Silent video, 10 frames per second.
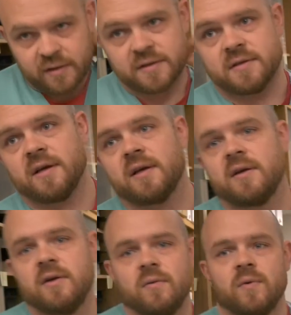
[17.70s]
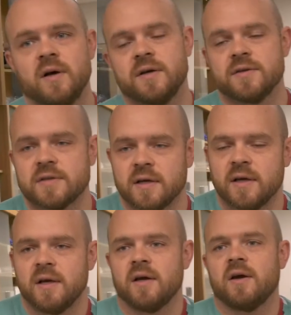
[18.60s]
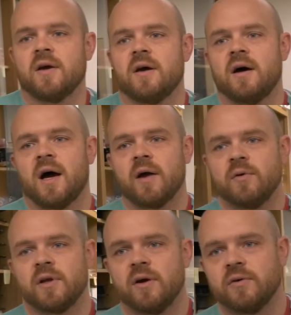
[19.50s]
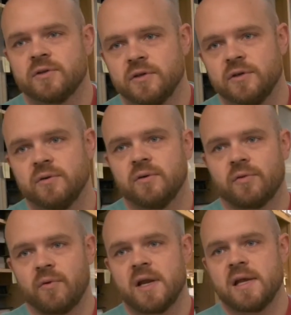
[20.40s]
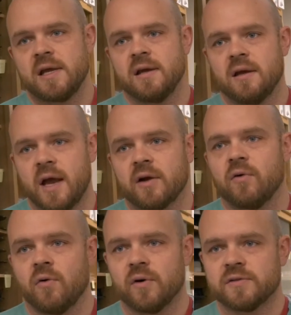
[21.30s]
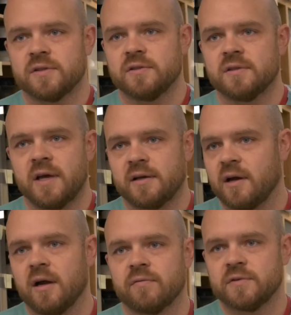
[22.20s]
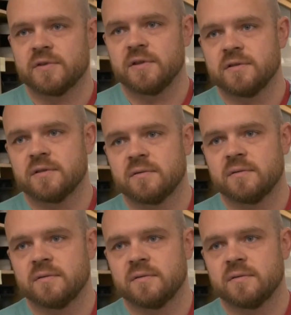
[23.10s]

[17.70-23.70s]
this thing was I would go to 3D echo courses at conferences,